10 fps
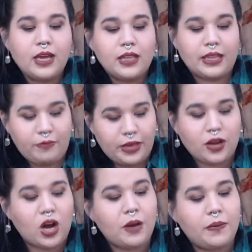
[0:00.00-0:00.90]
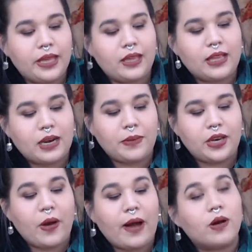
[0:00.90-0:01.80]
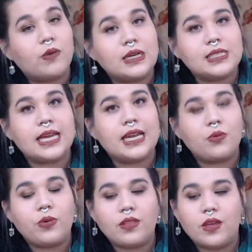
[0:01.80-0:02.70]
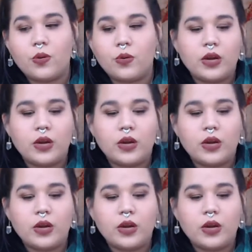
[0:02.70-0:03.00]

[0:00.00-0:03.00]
leave me a comment letting me know how it resonated with you,